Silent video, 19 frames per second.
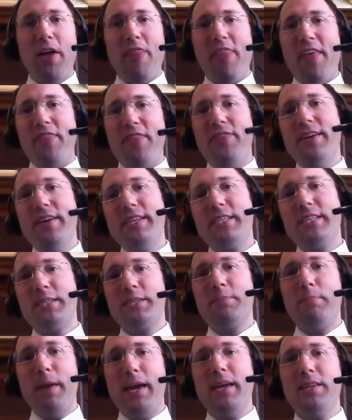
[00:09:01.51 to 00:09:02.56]
that this
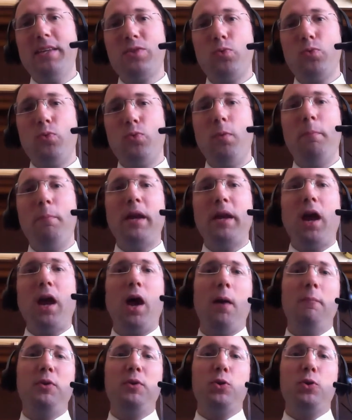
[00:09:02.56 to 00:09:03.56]
space will become your